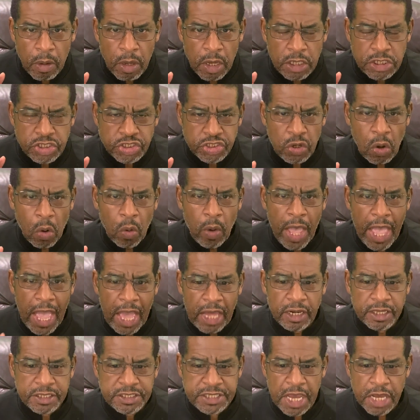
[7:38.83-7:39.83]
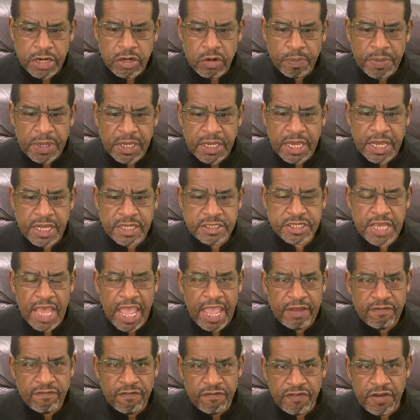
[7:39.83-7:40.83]
So Alexander begins
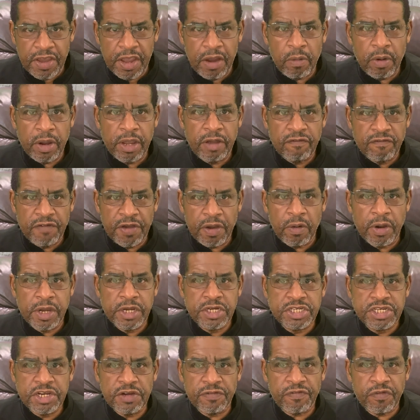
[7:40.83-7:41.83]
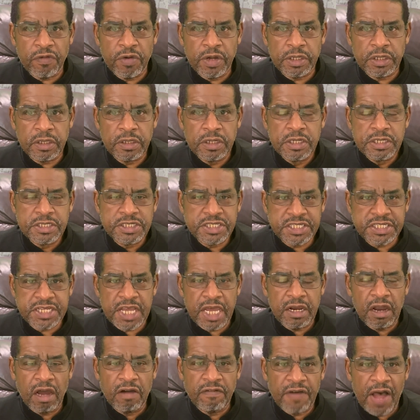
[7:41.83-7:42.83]
a very, very different
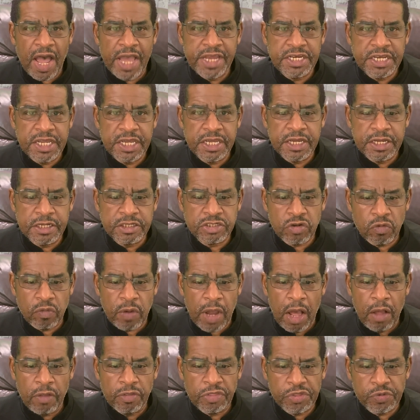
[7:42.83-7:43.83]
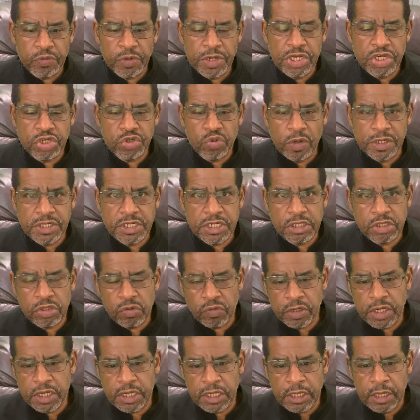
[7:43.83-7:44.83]
set of ideas around
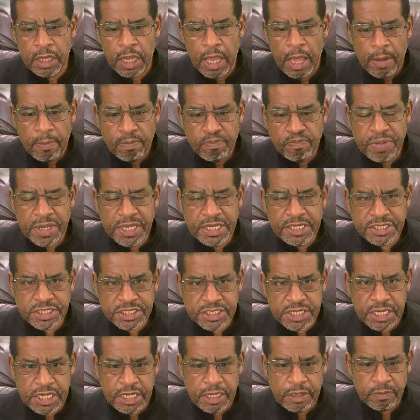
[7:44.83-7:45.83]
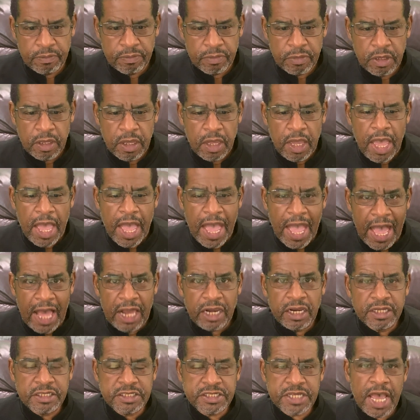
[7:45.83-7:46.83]
323 BC.
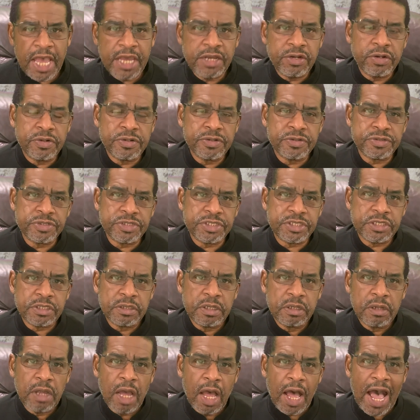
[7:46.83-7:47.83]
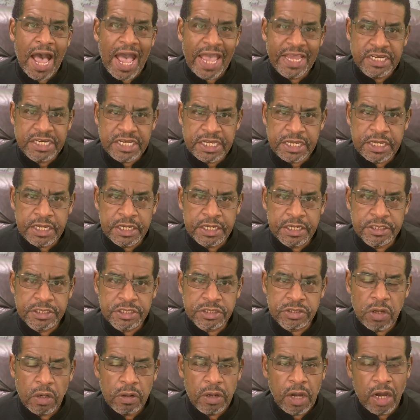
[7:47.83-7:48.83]
Alexander's
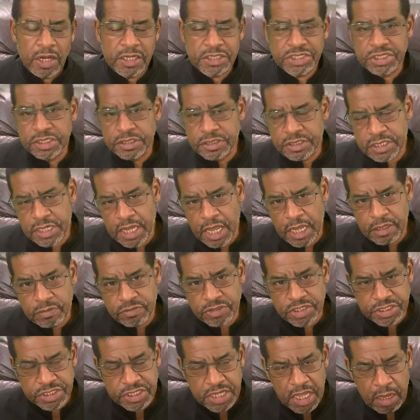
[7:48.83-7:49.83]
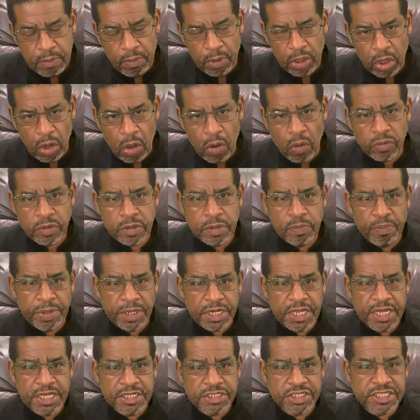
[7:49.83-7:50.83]
ideas, I shouldn't say just him alone, but
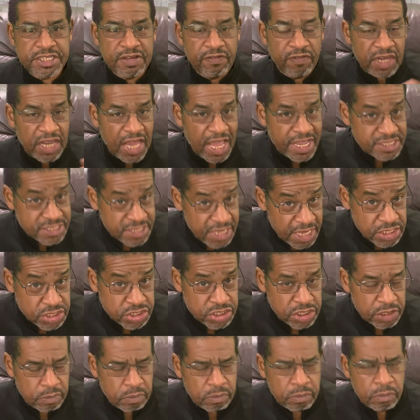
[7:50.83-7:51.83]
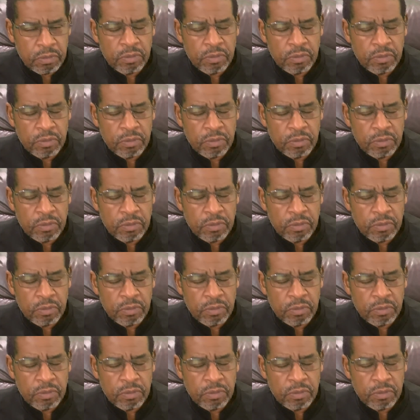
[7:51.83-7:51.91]
his civilization,